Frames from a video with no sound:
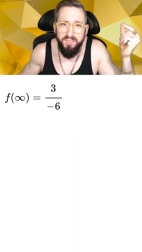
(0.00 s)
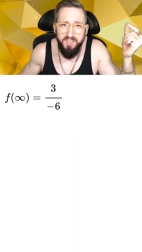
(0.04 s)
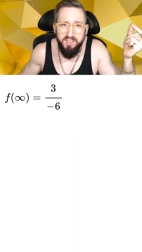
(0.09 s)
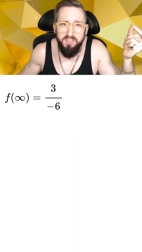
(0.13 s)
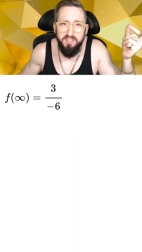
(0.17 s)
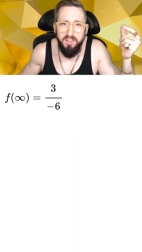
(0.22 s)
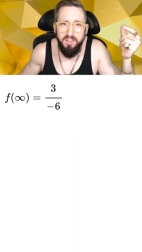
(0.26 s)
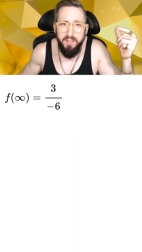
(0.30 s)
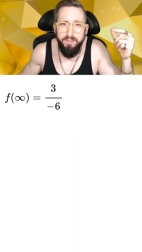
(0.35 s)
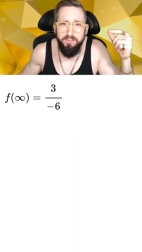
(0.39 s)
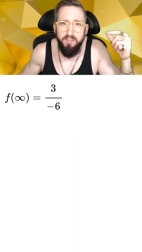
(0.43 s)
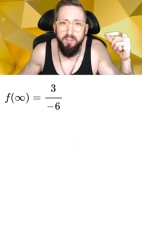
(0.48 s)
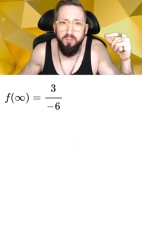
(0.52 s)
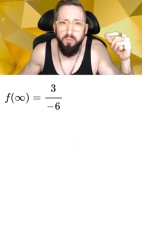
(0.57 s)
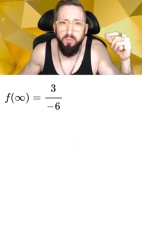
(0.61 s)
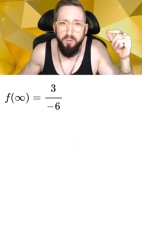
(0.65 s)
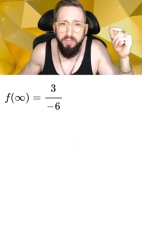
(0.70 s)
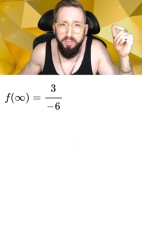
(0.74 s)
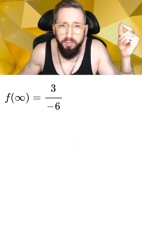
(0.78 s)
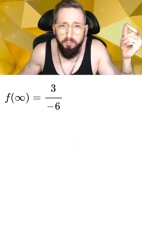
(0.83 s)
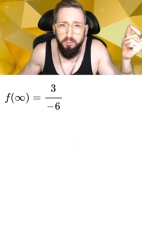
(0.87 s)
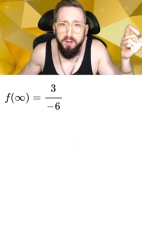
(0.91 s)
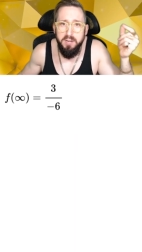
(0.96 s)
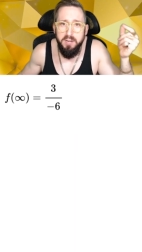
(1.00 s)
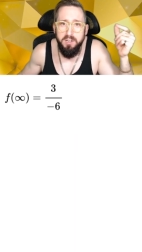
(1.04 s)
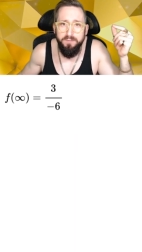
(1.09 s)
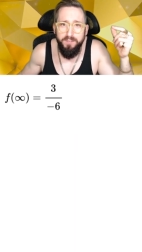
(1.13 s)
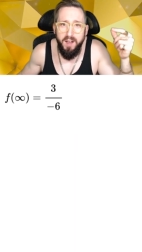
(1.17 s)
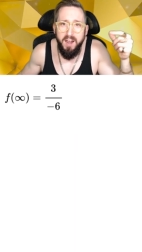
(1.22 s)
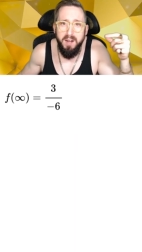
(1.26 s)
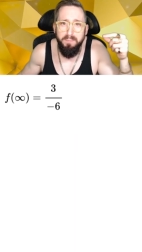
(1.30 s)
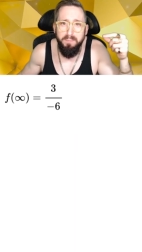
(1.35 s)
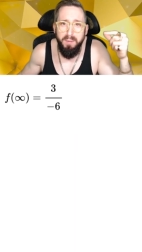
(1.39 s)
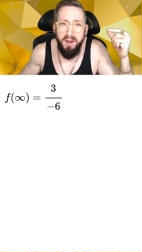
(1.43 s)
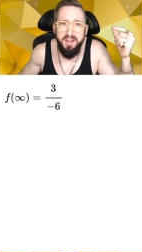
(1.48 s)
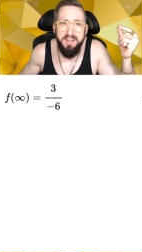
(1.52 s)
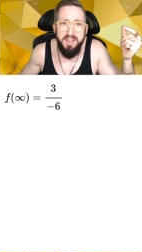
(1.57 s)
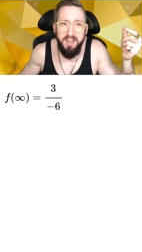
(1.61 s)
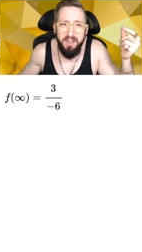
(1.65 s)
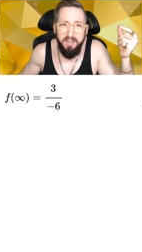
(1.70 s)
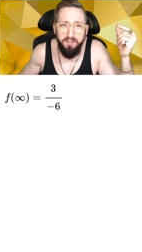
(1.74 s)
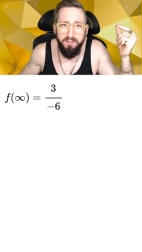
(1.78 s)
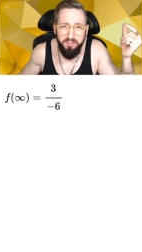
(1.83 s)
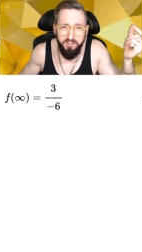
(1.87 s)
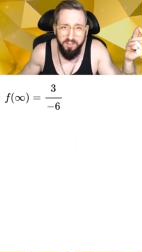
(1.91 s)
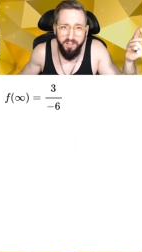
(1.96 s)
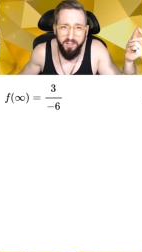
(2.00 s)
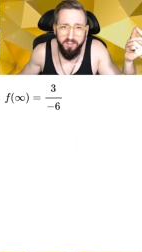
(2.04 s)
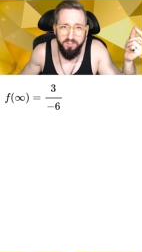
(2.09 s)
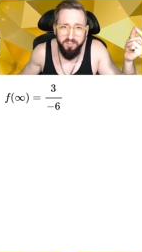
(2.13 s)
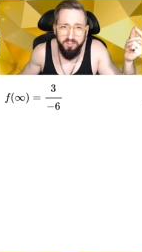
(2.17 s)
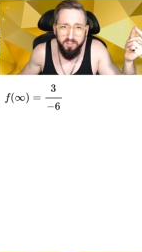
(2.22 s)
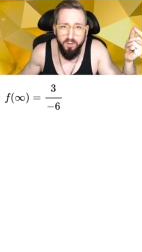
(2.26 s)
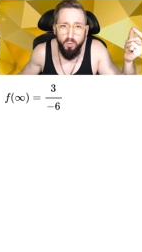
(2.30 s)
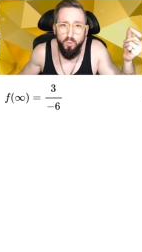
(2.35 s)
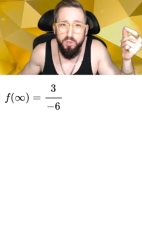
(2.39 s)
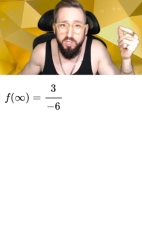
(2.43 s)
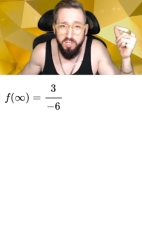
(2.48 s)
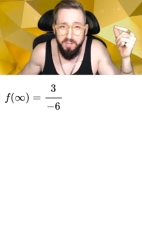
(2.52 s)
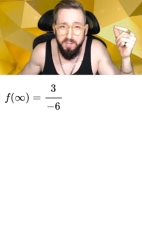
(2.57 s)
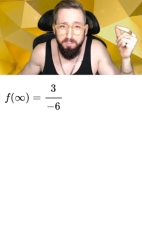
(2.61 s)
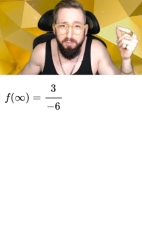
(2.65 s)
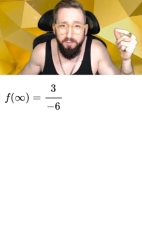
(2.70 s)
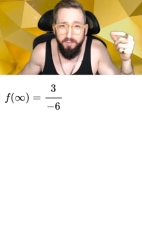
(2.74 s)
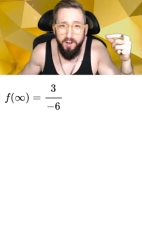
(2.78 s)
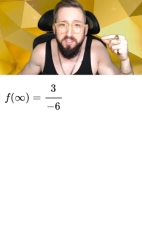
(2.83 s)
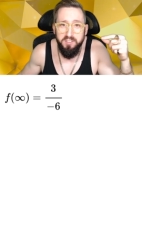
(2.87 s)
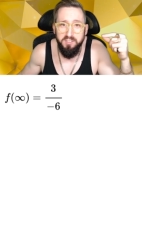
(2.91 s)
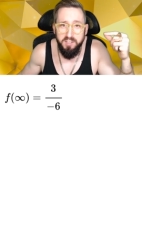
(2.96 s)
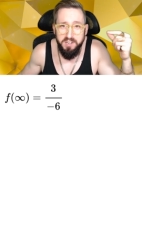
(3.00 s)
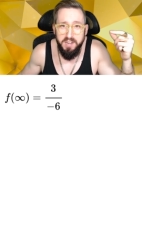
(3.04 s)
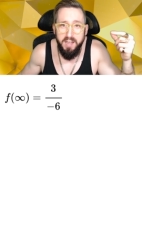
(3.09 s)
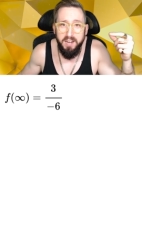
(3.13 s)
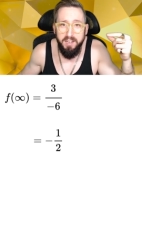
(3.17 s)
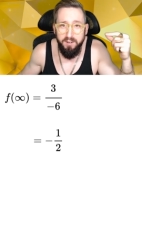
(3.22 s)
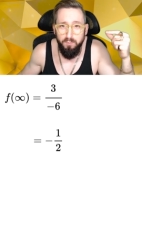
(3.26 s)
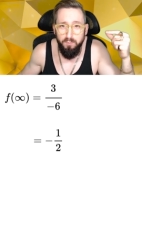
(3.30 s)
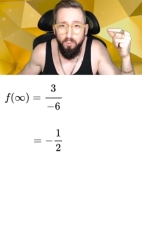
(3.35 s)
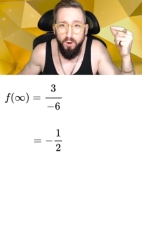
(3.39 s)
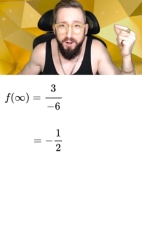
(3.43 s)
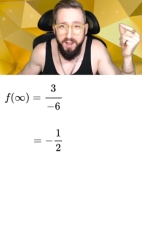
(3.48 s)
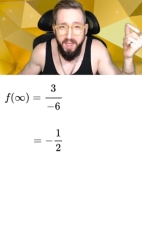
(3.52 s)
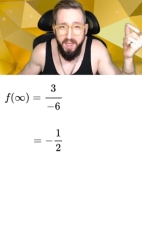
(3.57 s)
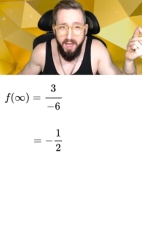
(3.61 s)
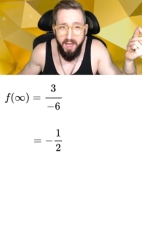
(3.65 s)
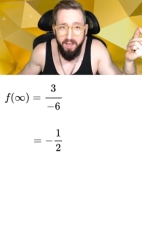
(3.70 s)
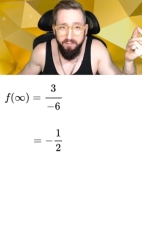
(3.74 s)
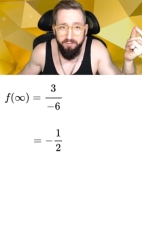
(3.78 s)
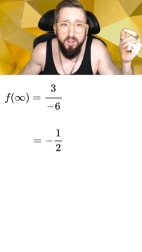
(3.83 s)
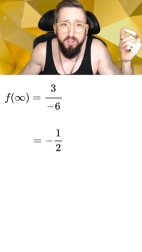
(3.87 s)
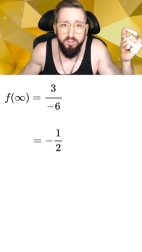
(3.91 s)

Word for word: This leaves us with 3 divided by negative 6, which simplifies to negative 1 half.